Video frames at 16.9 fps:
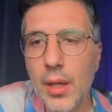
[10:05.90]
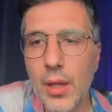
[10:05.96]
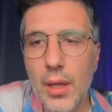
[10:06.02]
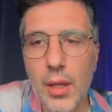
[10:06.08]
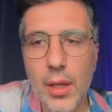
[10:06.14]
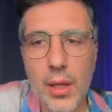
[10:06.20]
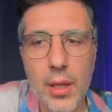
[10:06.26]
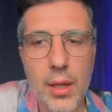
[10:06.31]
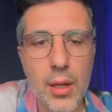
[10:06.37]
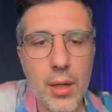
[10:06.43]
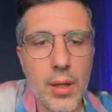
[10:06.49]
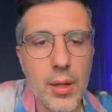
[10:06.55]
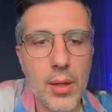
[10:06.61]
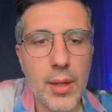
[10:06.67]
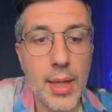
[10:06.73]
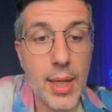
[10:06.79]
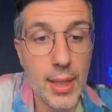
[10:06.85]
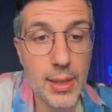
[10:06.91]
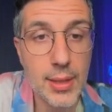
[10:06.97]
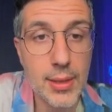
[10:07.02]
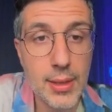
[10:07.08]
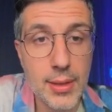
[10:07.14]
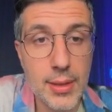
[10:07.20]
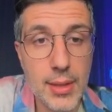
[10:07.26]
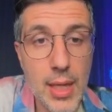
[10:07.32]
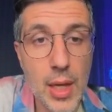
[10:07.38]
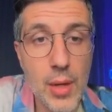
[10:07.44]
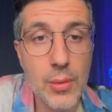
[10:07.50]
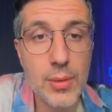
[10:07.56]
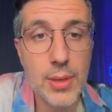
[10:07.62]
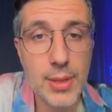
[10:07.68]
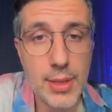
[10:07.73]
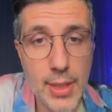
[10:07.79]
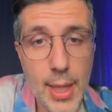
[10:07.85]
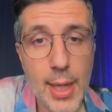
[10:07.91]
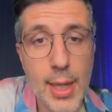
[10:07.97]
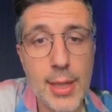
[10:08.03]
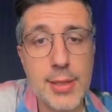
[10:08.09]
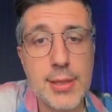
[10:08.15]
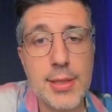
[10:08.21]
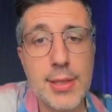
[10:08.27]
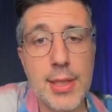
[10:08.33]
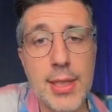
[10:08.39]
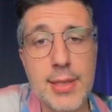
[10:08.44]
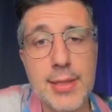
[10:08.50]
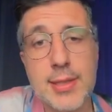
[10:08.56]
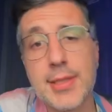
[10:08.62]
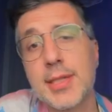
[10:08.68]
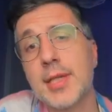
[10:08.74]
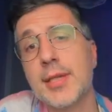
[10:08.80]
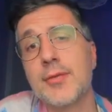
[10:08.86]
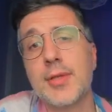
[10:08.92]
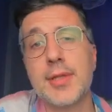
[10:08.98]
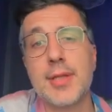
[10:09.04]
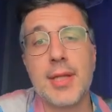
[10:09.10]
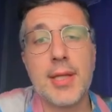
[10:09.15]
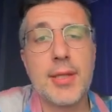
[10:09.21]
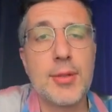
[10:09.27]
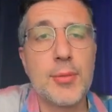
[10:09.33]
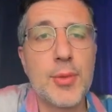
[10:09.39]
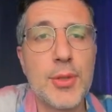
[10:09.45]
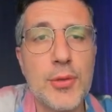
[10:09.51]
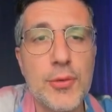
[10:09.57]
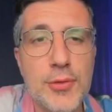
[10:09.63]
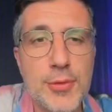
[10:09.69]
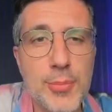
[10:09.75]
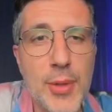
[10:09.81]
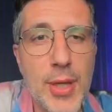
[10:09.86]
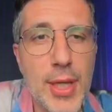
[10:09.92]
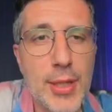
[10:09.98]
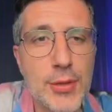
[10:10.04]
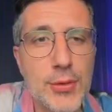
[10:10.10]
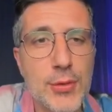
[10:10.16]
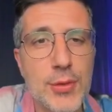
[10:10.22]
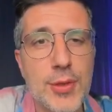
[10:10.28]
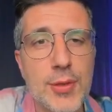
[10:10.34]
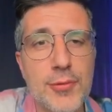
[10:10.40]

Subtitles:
And now, yes, let's give it a little bit of space to the